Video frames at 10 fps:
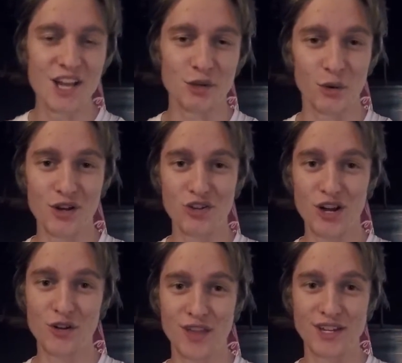So we're gonna
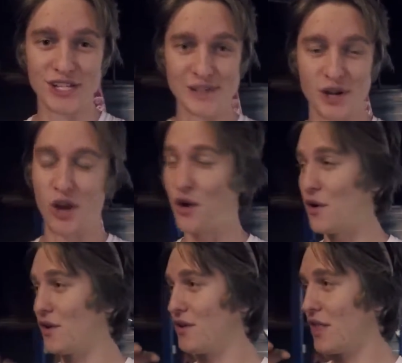try and do that tonight. We're
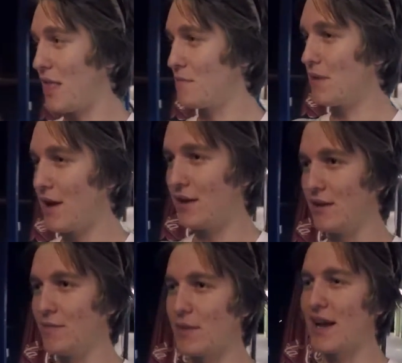gonna go to,